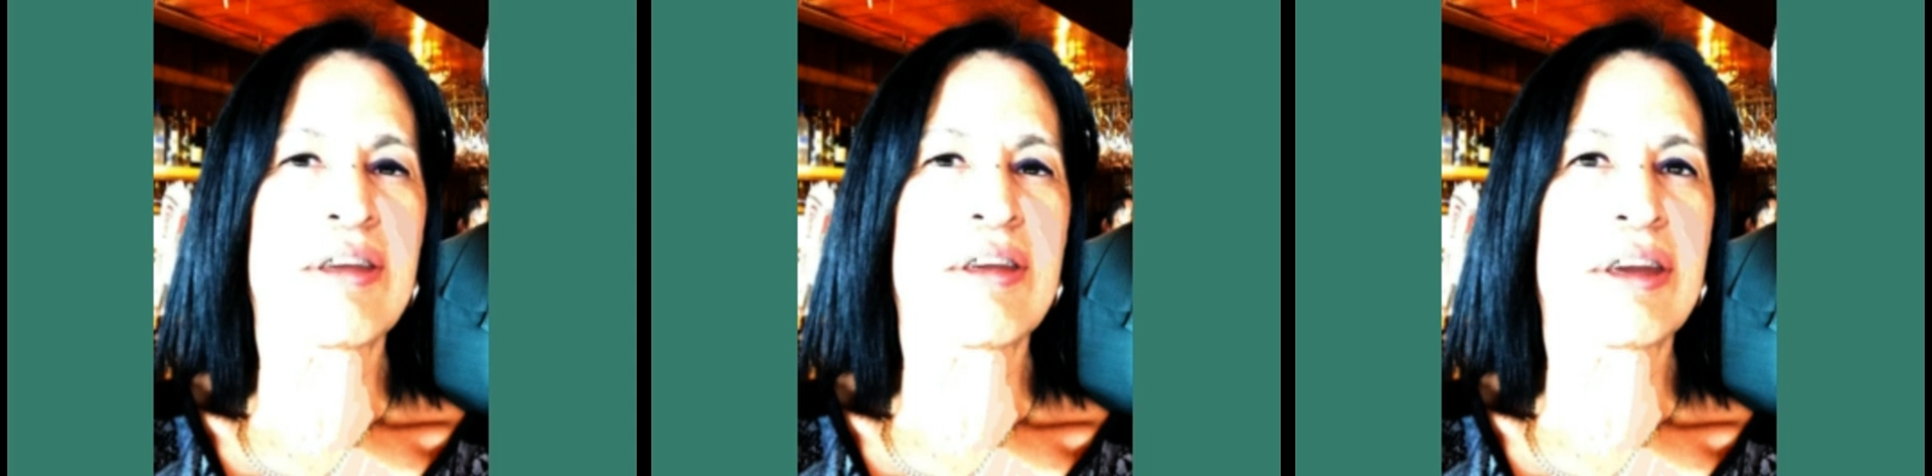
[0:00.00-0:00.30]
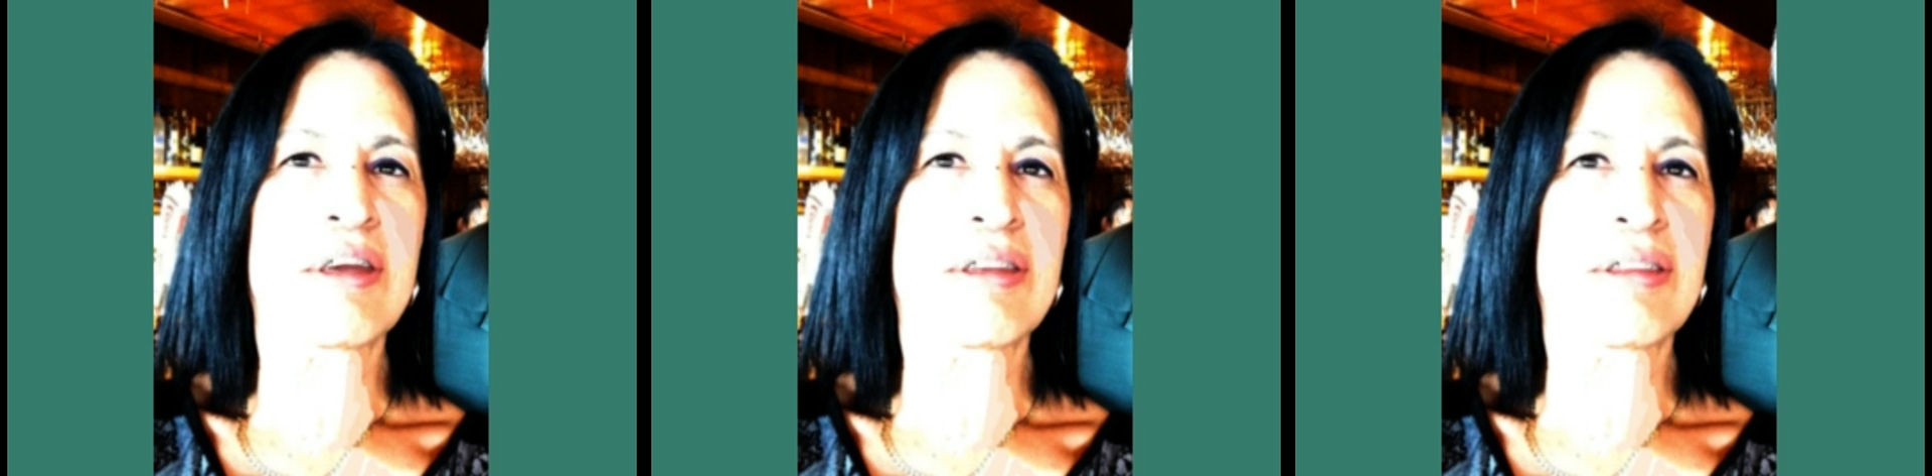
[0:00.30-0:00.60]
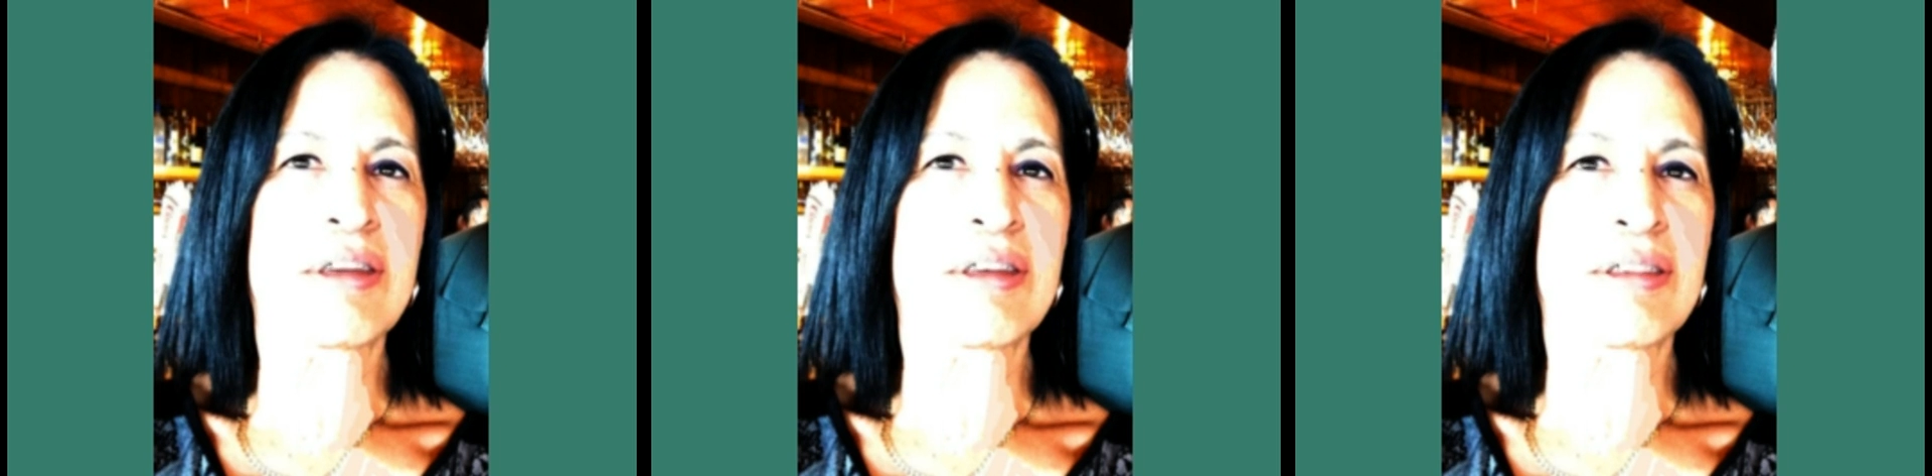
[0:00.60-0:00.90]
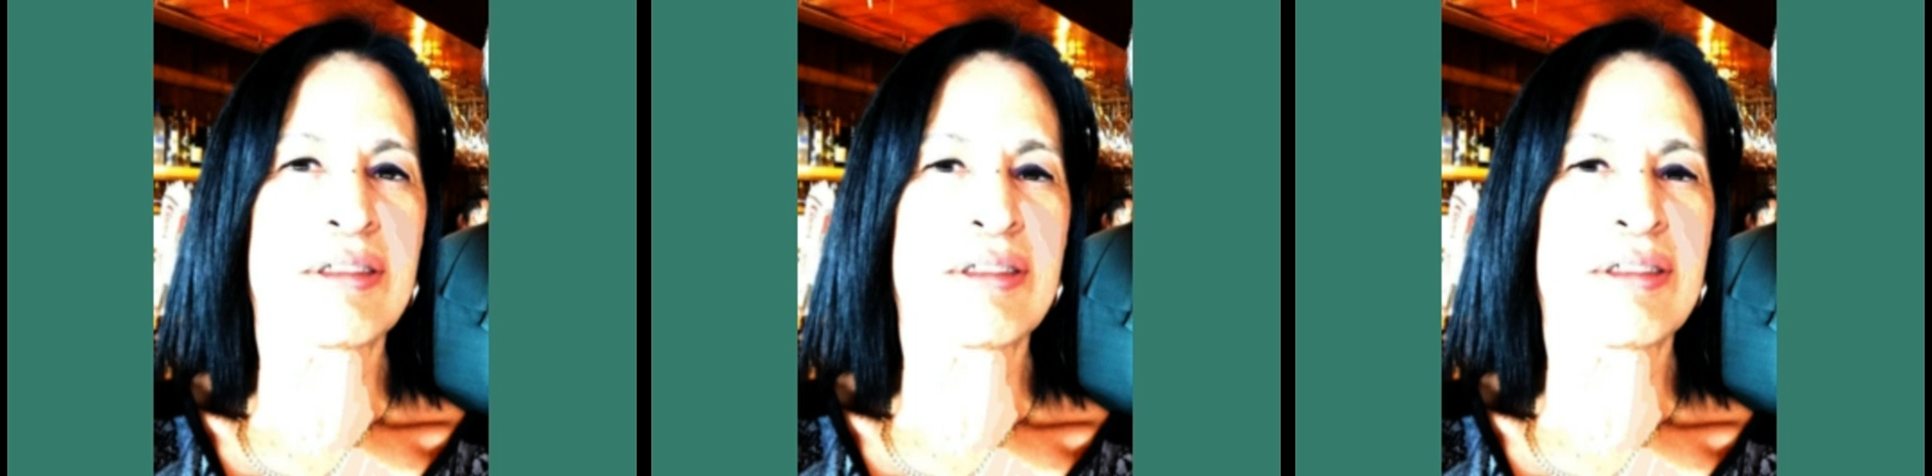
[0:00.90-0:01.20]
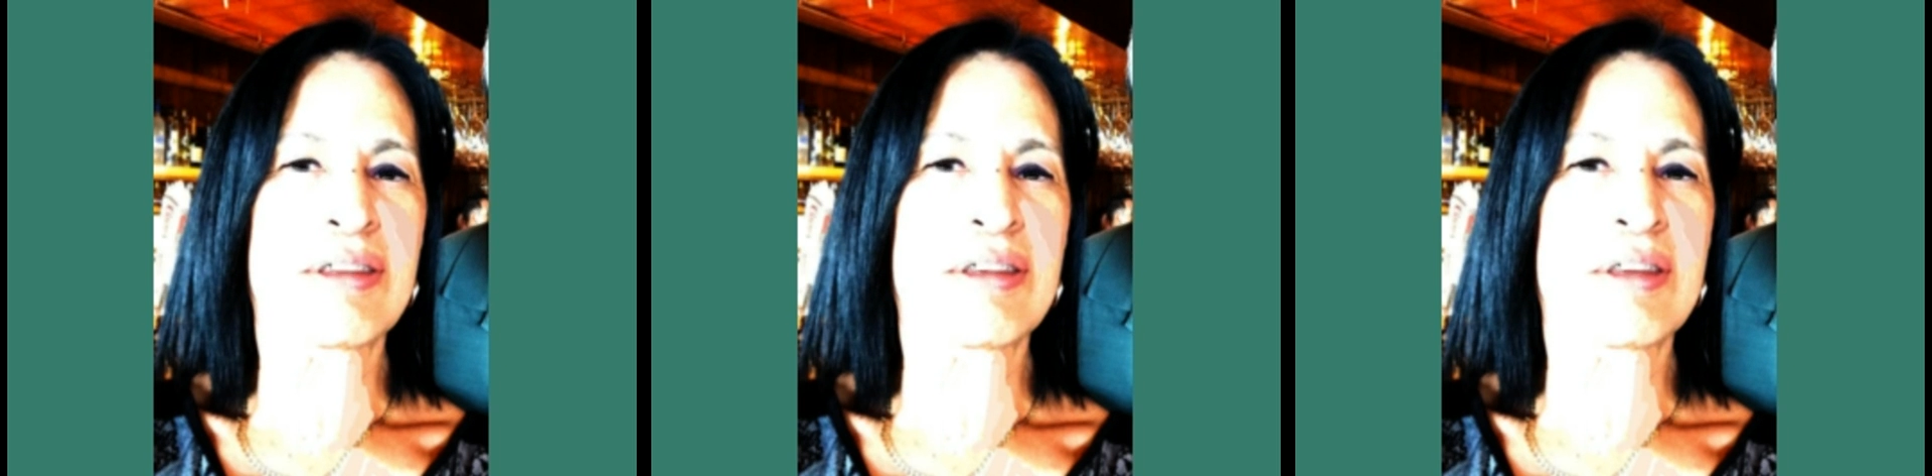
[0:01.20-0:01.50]
On behalf
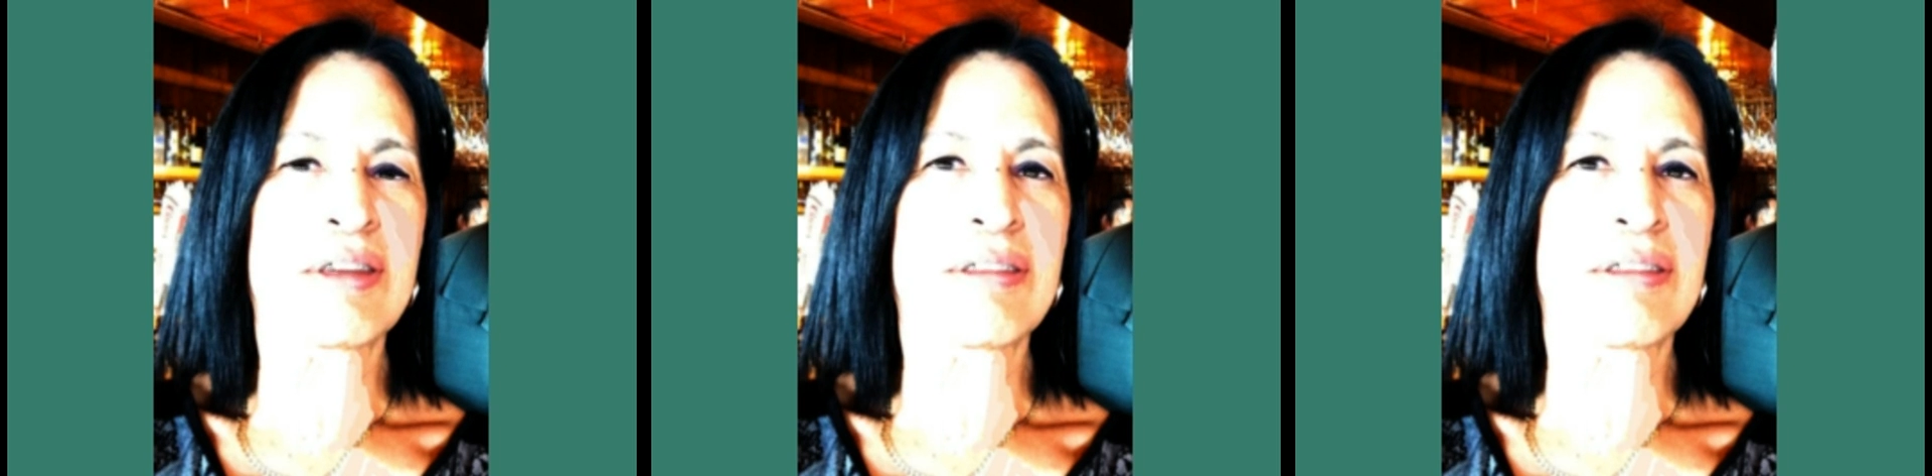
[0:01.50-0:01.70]
of